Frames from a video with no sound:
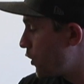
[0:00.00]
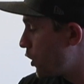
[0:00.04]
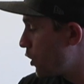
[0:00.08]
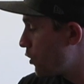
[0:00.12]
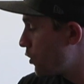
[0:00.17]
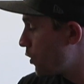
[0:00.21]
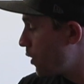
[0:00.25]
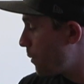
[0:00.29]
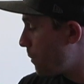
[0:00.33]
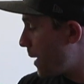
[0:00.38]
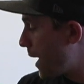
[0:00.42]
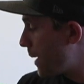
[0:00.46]
you go
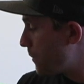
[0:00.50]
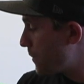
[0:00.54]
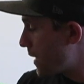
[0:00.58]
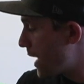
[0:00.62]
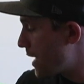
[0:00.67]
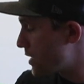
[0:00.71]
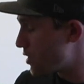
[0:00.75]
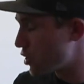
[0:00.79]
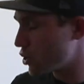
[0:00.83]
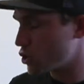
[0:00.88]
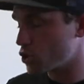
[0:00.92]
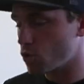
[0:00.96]
to a pipe that
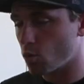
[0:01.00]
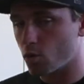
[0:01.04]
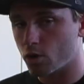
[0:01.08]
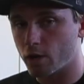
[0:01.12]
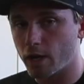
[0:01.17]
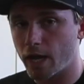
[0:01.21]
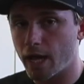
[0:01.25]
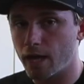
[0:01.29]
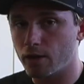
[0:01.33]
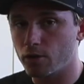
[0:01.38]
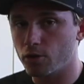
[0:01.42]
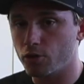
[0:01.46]
has a
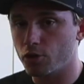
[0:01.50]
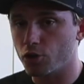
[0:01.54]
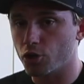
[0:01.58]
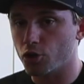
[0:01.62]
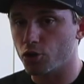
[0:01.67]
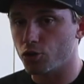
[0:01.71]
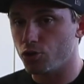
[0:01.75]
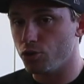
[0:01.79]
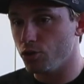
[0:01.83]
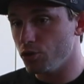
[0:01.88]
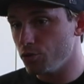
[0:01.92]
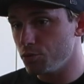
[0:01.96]
shorter header, you're
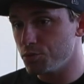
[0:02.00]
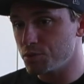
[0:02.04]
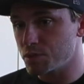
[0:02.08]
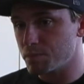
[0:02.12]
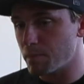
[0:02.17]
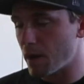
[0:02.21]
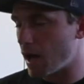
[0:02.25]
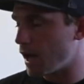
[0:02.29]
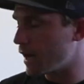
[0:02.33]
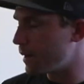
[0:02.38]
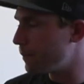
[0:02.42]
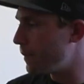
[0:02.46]
gonna lose
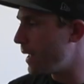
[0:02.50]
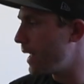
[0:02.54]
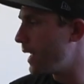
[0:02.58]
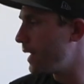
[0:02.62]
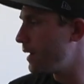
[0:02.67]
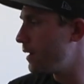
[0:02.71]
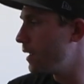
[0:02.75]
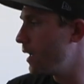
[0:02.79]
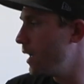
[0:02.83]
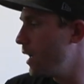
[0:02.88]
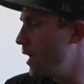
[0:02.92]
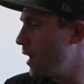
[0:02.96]
bottom
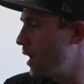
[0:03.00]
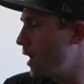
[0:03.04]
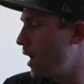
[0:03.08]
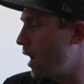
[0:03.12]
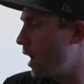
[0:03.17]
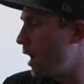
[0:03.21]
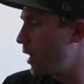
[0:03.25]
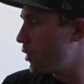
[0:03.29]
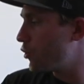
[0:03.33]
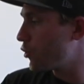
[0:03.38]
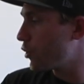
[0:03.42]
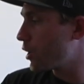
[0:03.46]
end.
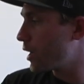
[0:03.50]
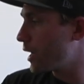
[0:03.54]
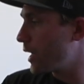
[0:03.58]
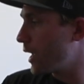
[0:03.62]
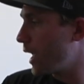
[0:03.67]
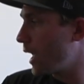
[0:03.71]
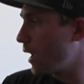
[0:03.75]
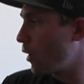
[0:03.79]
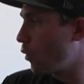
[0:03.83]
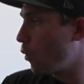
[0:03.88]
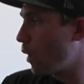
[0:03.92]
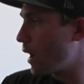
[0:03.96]
You're gonna
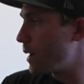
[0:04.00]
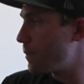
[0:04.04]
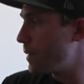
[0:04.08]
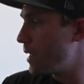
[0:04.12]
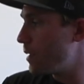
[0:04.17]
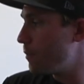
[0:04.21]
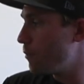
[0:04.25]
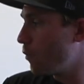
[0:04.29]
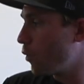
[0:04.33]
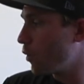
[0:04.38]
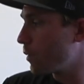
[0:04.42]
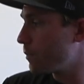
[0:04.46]
gain quite a
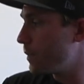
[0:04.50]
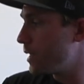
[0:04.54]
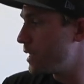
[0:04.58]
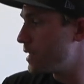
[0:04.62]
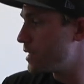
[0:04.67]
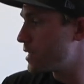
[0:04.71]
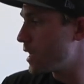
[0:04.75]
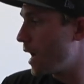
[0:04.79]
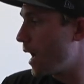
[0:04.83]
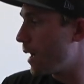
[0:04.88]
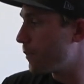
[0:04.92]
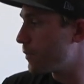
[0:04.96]
bit more mid
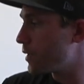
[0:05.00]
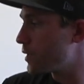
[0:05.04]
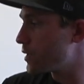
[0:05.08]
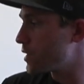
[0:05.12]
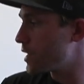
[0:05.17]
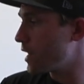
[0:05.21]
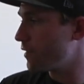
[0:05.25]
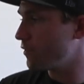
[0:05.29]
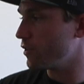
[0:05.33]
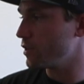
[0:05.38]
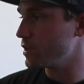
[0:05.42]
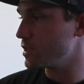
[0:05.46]
to top.
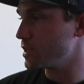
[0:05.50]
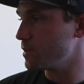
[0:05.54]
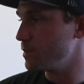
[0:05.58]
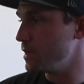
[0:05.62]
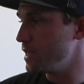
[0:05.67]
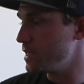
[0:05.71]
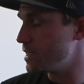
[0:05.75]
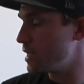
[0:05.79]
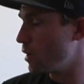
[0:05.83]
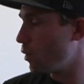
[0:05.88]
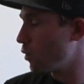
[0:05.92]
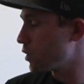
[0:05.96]
There's definitely some
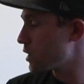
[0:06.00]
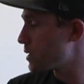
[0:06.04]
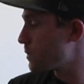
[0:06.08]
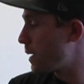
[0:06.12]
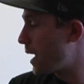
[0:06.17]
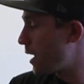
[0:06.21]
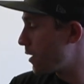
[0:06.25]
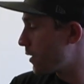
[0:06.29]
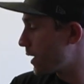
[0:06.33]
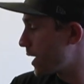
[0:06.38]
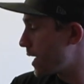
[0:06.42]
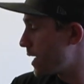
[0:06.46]
easy
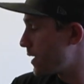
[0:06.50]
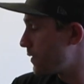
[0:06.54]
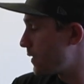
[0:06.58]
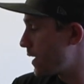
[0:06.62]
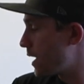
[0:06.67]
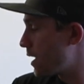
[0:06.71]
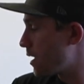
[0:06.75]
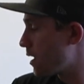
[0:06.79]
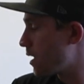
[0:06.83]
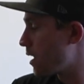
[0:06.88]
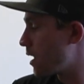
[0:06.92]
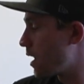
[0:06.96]
horsepower gain
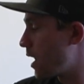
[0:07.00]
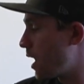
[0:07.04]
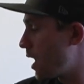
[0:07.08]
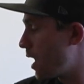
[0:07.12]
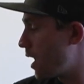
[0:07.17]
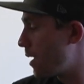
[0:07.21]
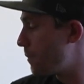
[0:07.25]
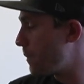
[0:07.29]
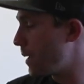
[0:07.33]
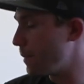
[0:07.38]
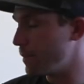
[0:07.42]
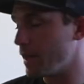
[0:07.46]
there.
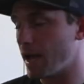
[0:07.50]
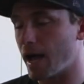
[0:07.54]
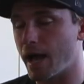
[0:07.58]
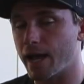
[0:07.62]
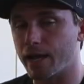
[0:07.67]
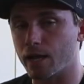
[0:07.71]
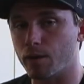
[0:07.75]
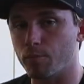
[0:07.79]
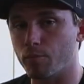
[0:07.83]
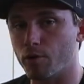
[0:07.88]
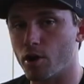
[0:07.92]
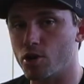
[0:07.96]
Maybe a
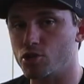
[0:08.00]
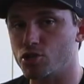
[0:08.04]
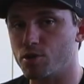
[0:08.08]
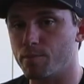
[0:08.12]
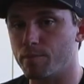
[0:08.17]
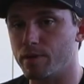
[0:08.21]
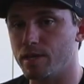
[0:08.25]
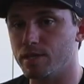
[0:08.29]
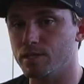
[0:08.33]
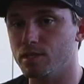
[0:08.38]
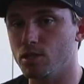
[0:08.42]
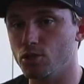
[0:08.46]
high
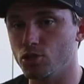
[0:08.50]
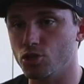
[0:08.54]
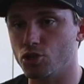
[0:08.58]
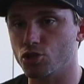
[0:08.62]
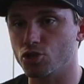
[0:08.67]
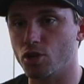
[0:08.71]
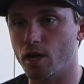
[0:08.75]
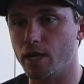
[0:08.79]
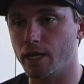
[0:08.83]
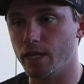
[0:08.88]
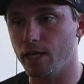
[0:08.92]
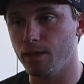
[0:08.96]
compression piston,
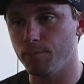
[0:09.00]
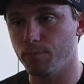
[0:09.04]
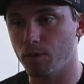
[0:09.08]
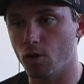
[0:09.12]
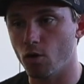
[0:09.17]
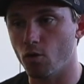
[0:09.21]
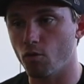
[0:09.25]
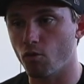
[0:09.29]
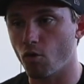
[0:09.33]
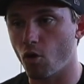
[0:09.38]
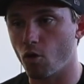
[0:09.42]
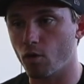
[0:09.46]
just try to keep
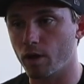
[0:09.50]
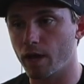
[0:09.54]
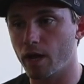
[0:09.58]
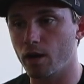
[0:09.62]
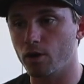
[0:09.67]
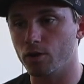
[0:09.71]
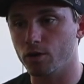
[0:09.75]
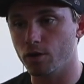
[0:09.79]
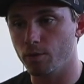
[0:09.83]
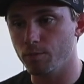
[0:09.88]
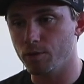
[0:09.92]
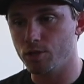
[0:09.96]
the overall
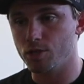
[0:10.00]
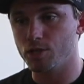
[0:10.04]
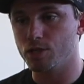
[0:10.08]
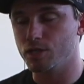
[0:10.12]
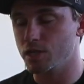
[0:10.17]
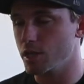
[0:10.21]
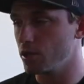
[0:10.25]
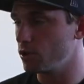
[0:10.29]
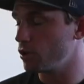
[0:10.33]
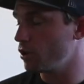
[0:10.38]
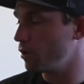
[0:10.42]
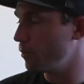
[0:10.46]
character, but
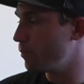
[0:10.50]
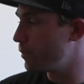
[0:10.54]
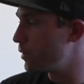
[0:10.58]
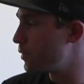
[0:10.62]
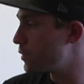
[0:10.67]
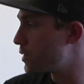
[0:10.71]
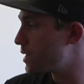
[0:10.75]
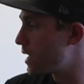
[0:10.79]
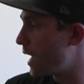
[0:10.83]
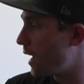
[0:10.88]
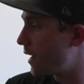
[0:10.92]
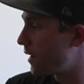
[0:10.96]
just get a little
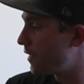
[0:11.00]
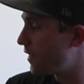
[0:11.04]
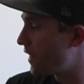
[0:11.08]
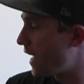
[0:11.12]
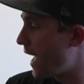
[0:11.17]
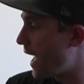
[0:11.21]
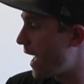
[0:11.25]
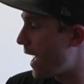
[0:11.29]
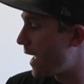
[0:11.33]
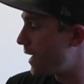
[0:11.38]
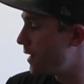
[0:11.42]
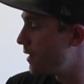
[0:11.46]
boost out of
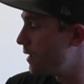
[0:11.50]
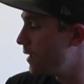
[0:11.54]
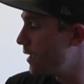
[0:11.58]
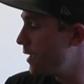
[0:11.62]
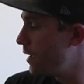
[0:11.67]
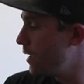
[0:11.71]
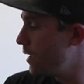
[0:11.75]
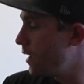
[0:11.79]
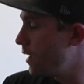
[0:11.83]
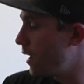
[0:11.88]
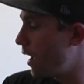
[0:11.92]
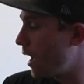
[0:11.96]
that.
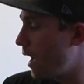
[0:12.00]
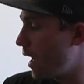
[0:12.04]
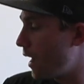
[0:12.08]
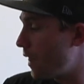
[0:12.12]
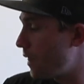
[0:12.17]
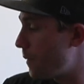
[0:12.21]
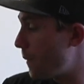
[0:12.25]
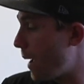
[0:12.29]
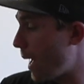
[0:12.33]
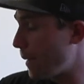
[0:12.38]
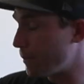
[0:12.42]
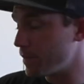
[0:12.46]

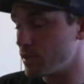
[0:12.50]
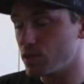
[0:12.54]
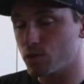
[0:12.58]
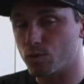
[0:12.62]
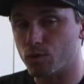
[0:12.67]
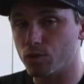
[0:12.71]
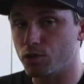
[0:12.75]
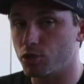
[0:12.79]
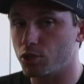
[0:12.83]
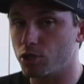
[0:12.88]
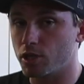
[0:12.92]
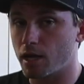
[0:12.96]
The mapping is
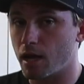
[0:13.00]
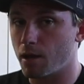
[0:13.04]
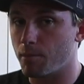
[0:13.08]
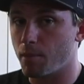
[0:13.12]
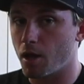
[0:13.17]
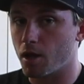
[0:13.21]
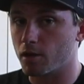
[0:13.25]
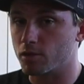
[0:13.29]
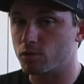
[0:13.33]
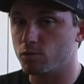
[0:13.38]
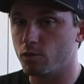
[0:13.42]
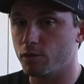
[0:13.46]
really good out of
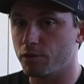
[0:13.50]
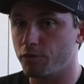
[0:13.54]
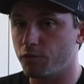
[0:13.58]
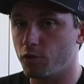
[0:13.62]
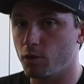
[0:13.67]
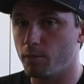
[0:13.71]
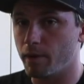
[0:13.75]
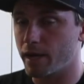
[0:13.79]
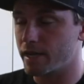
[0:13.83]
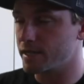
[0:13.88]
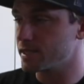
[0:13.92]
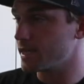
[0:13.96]
box. One of the
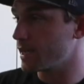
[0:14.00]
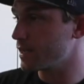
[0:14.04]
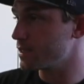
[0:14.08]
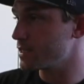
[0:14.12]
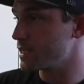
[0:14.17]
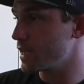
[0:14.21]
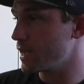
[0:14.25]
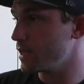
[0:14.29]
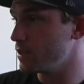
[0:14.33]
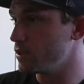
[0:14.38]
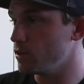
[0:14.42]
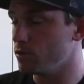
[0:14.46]
few bikes I can
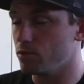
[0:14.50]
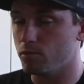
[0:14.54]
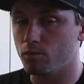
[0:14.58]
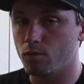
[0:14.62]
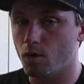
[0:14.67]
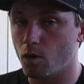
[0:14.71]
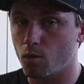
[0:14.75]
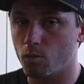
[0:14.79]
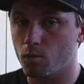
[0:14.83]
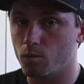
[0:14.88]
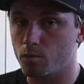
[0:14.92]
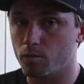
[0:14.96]
say you
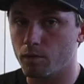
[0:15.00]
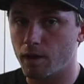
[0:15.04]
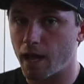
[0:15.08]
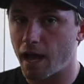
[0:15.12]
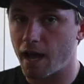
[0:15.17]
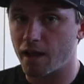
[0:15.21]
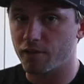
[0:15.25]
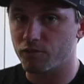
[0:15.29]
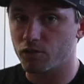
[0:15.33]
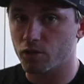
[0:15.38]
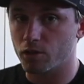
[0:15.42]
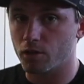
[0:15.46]
don't
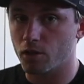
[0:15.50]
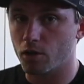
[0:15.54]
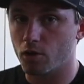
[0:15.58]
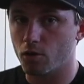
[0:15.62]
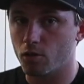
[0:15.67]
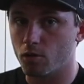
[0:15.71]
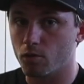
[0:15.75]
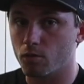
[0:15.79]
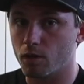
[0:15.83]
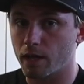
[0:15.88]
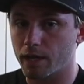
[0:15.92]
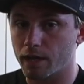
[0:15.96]
have to
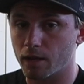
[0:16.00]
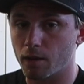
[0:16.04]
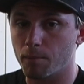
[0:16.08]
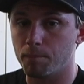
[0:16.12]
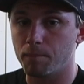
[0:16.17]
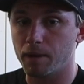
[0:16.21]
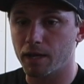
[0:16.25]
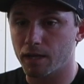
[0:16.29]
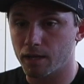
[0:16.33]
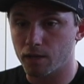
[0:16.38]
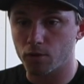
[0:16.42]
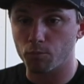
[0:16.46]
go, like a
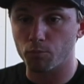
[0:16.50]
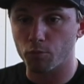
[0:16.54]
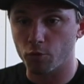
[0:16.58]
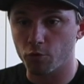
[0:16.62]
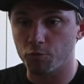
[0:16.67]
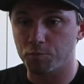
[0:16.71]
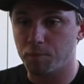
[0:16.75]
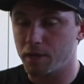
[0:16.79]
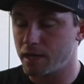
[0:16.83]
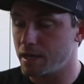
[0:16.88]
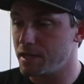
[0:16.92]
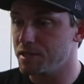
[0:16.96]
big
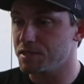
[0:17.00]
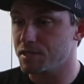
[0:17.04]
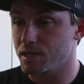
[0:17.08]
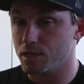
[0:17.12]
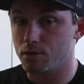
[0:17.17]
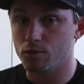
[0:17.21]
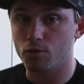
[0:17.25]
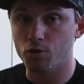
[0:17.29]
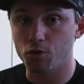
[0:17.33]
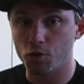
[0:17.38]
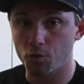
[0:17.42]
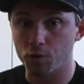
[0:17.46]
improvement
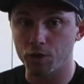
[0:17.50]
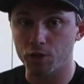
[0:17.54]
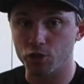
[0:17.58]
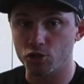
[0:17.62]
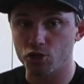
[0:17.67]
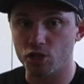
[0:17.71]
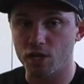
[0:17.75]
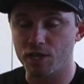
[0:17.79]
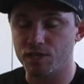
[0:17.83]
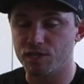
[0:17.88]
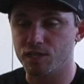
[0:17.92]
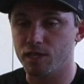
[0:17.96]
isn't going
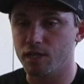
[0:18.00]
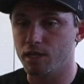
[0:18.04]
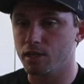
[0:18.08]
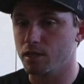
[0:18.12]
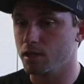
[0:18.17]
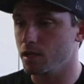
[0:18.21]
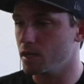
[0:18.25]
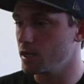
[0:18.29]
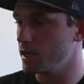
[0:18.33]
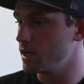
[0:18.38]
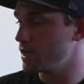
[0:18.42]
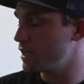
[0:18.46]
and
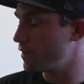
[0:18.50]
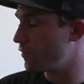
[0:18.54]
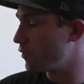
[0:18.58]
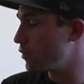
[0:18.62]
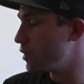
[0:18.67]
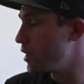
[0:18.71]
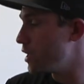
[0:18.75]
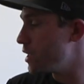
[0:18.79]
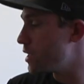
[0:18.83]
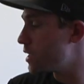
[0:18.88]
chasing a different